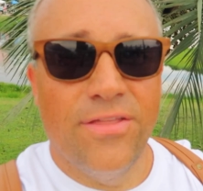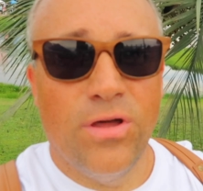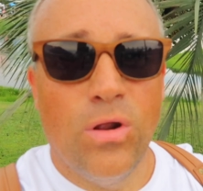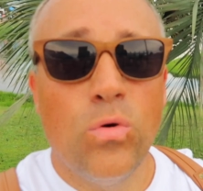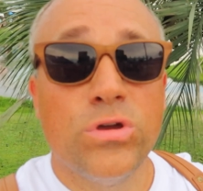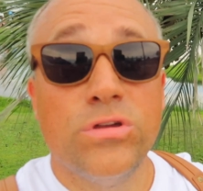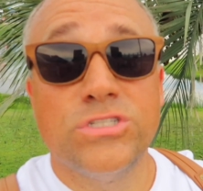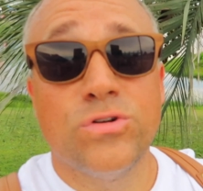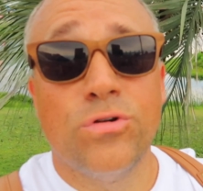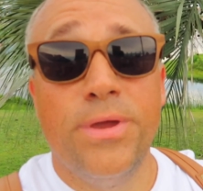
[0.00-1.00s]
I thought, oh good,
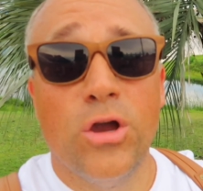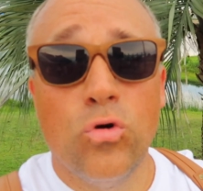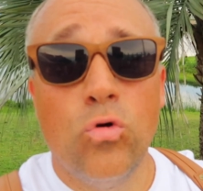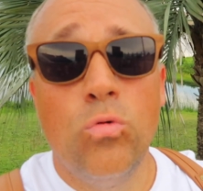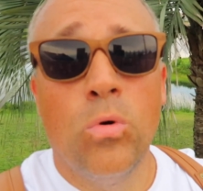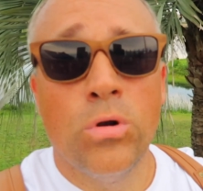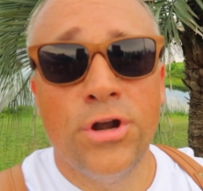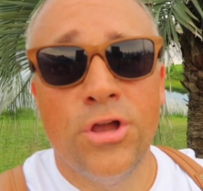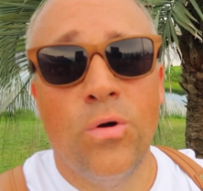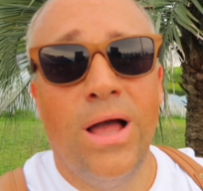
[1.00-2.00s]
it's gonna be a cool
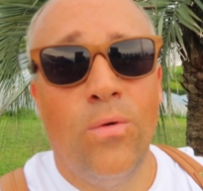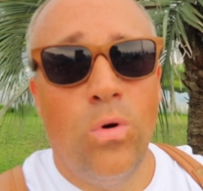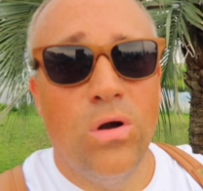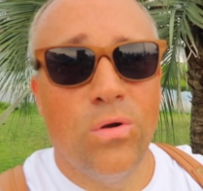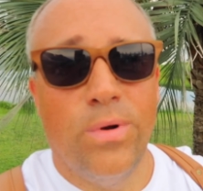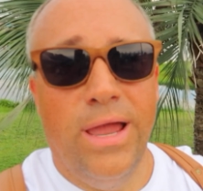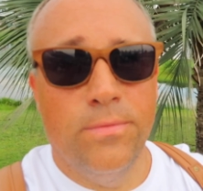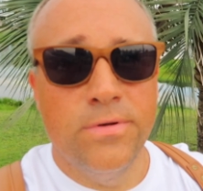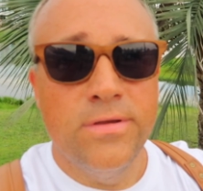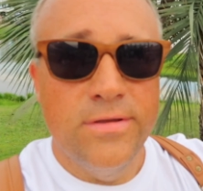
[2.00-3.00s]
morning to go out and walk
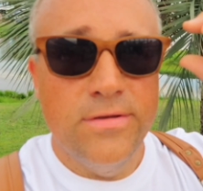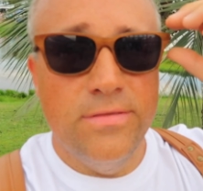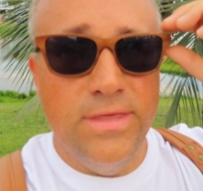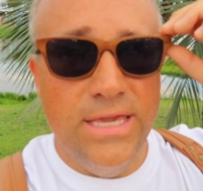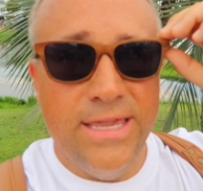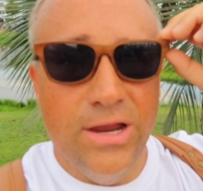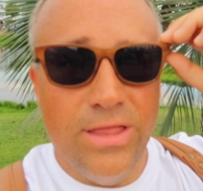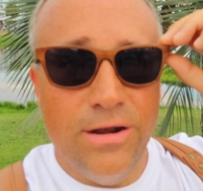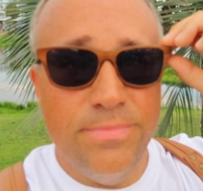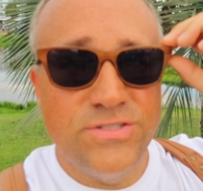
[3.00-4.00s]
around the
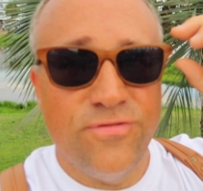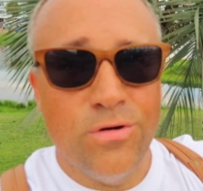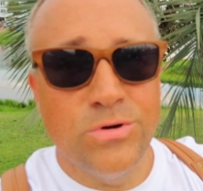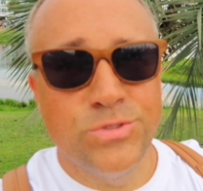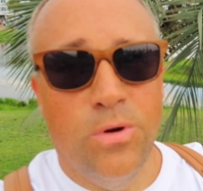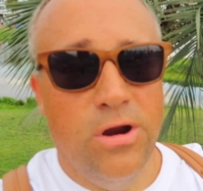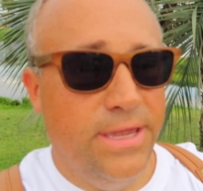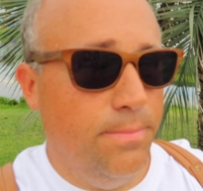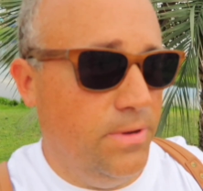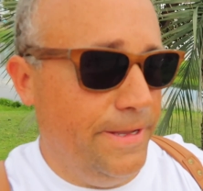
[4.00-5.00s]
Carolina Beach Farmers
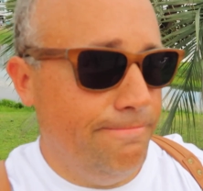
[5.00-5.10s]
Market, but